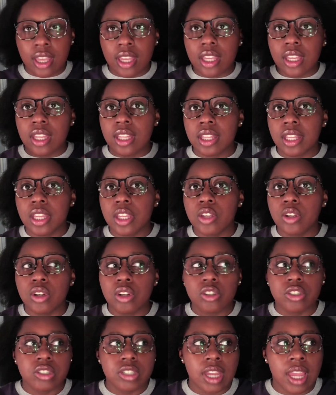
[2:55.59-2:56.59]
and then
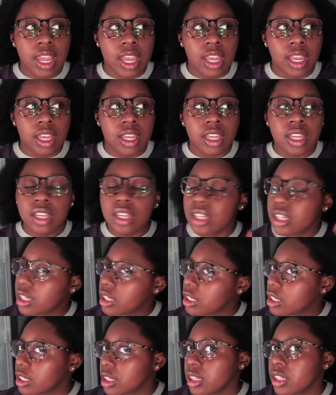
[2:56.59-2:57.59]
crochet
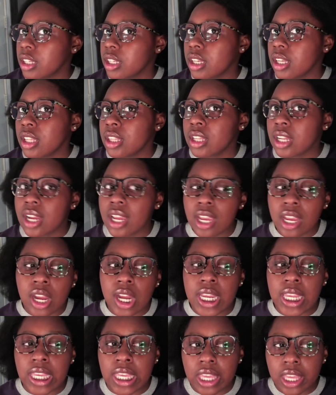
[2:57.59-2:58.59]
the other hair
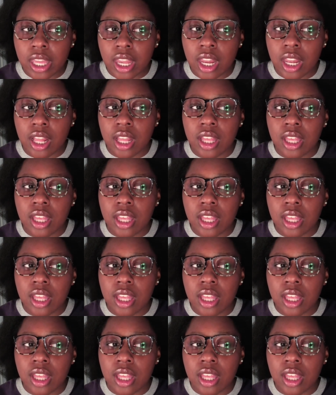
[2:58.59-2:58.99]
in,